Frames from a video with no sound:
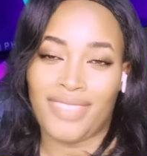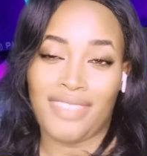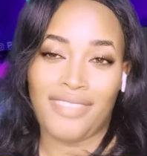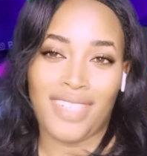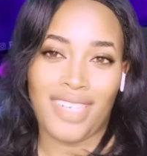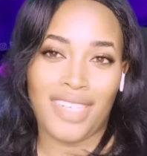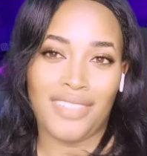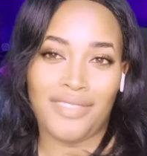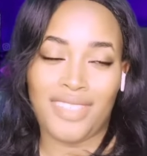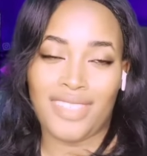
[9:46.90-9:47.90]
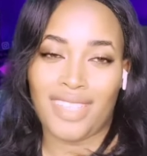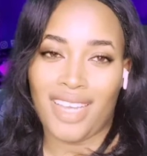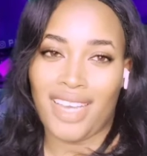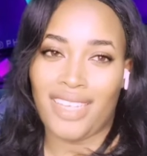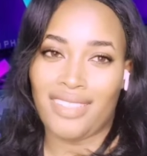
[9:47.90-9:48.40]
Definitely love this,
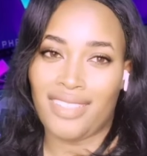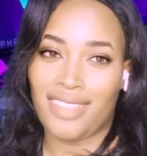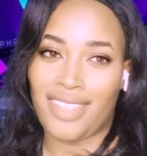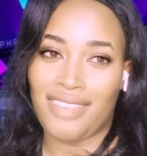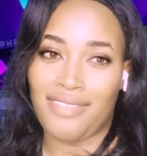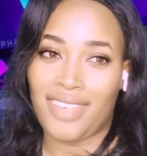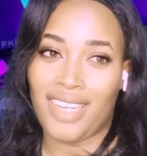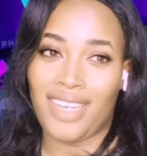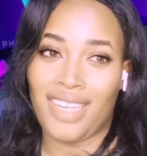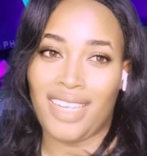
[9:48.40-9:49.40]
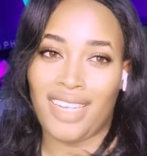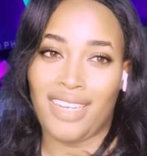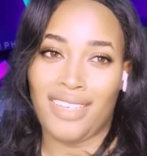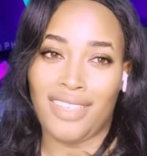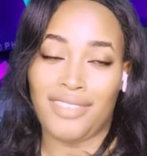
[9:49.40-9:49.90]
guys. Definitely
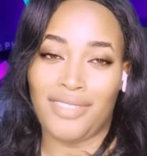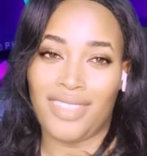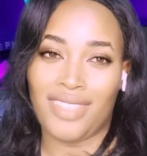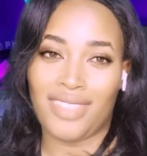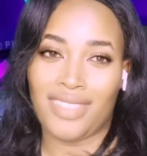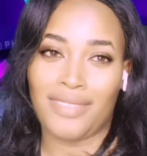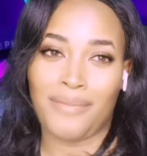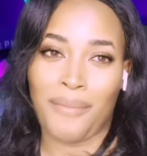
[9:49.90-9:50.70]
love this.